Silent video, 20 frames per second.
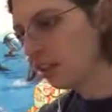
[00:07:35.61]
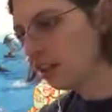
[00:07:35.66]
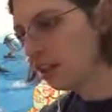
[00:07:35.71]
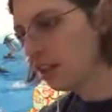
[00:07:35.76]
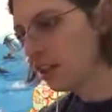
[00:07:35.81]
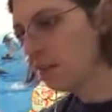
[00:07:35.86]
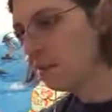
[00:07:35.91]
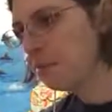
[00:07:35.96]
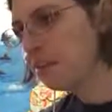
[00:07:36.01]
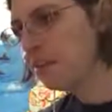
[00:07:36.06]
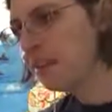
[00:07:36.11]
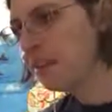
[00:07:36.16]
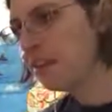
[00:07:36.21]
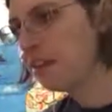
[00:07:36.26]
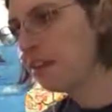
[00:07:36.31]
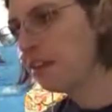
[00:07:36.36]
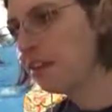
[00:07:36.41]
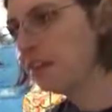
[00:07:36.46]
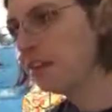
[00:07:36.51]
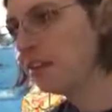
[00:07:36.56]
top
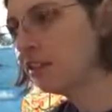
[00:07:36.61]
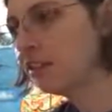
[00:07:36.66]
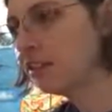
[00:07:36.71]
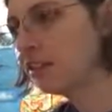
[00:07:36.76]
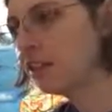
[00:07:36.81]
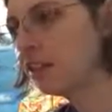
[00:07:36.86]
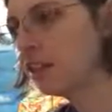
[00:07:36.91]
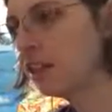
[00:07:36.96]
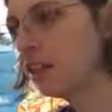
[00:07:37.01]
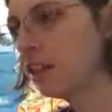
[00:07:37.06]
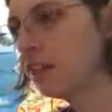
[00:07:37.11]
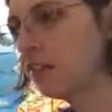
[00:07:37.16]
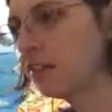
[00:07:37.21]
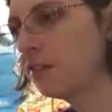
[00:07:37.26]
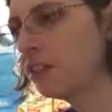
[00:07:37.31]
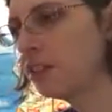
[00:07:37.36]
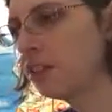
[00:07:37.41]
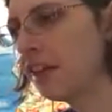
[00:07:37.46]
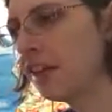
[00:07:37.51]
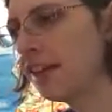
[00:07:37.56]
down. It's kind of
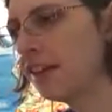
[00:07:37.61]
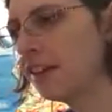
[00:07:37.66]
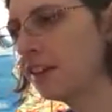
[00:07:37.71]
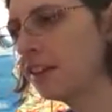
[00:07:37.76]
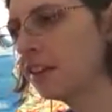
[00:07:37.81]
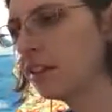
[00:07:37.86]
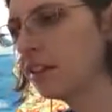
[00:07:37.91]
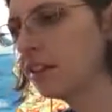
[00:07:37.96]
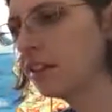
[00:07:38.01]
a tight,